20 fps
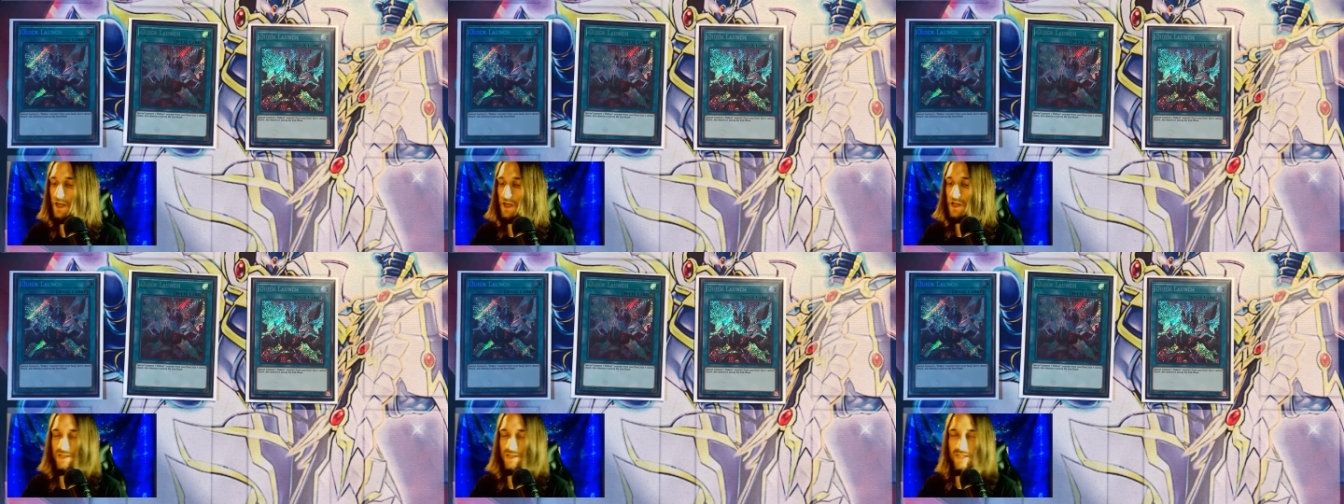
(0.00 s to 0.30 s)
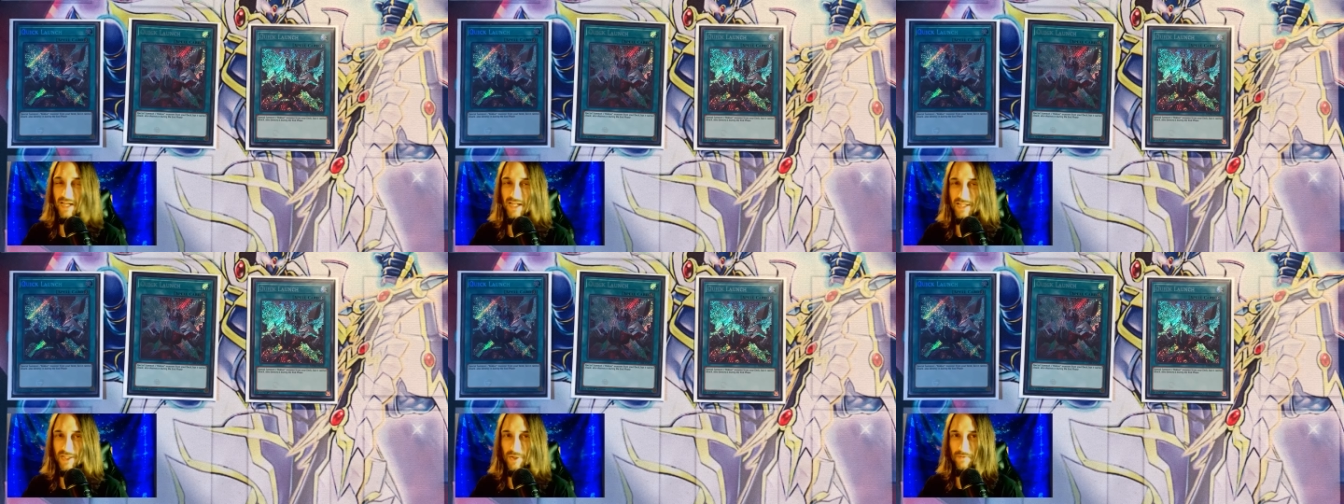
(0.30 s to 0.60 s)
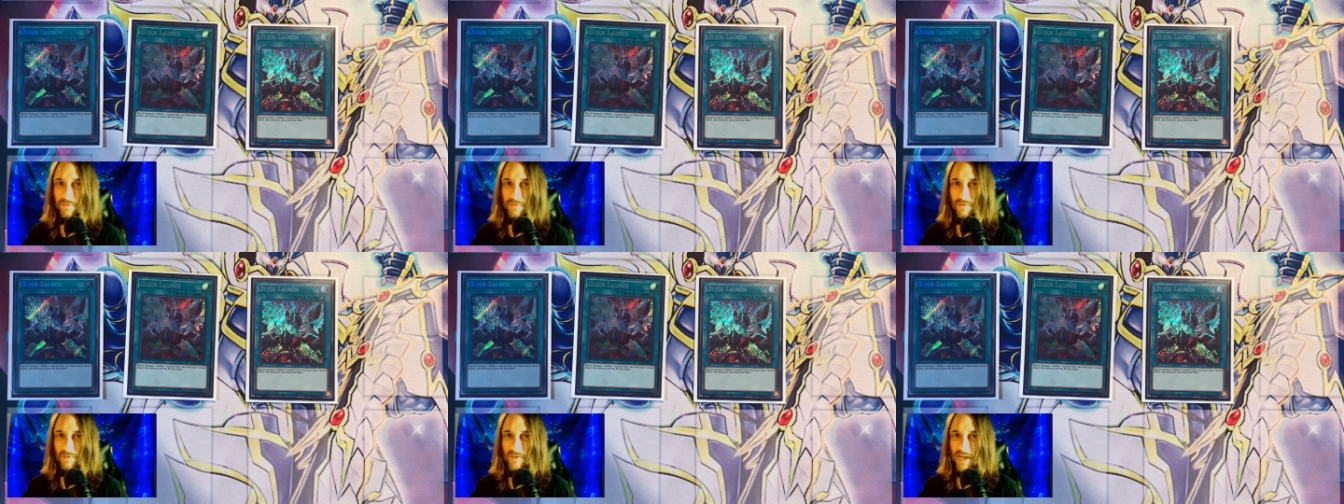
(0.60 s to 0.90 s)
stay
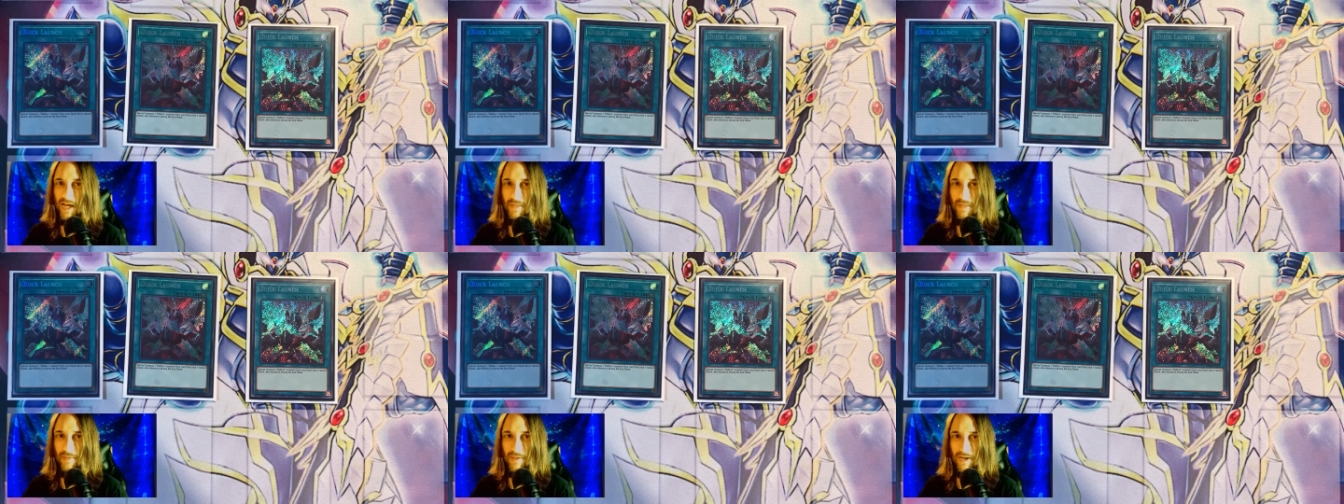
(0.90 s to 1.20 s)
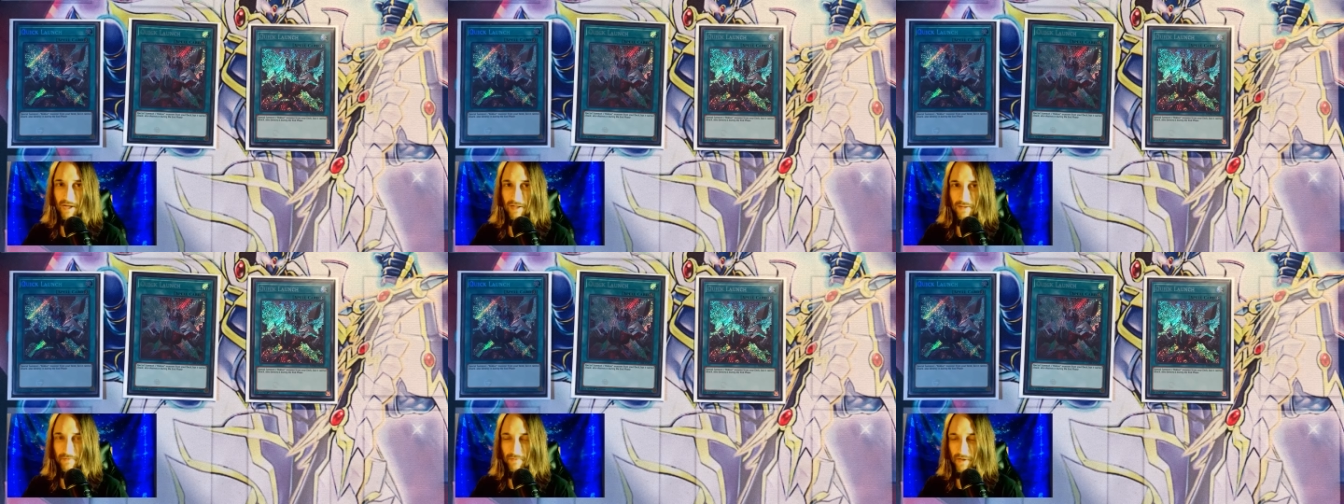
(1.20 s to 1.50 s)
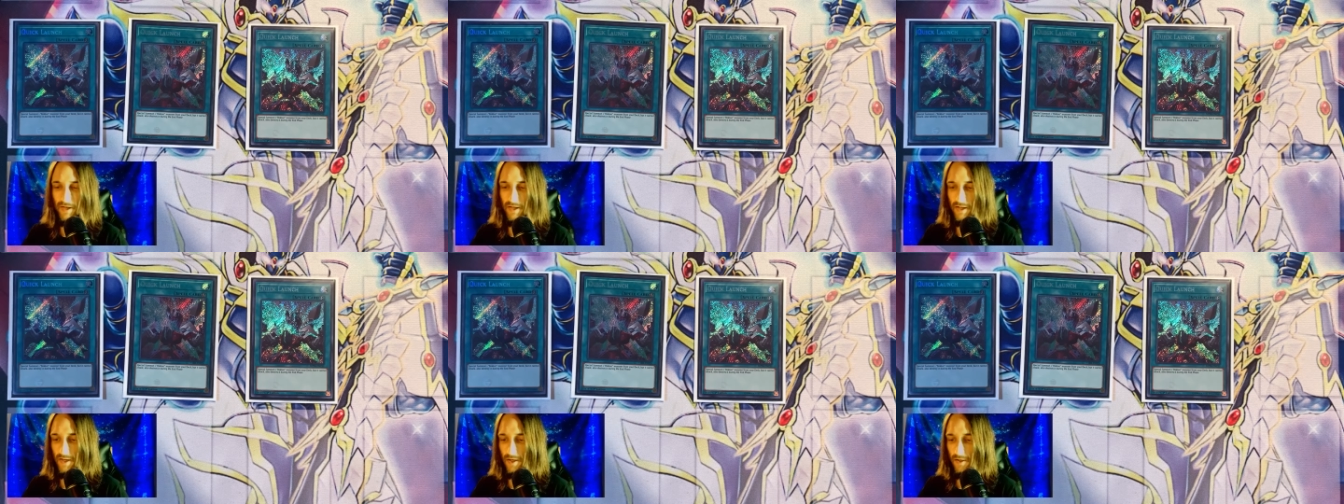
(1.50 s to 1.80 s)
tuned for that at the end of the
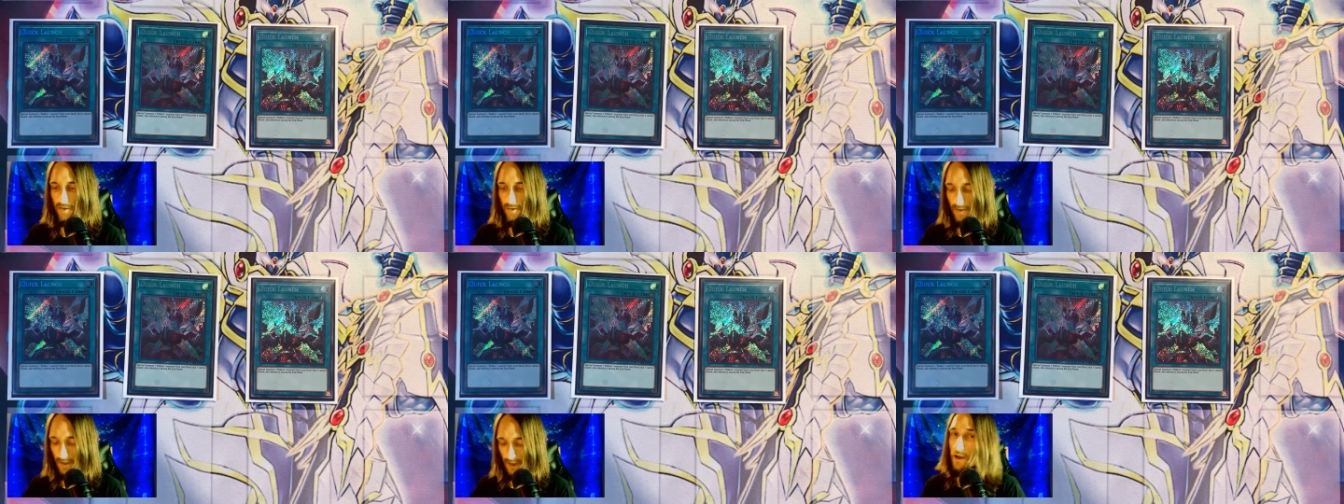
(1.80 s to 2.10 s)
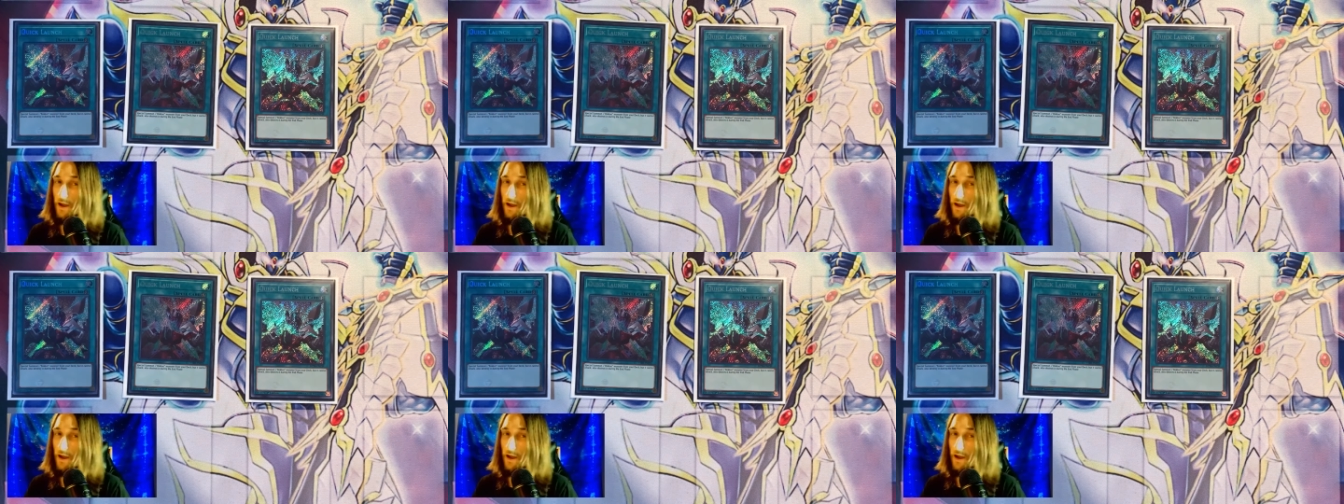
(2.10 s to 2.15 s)
video.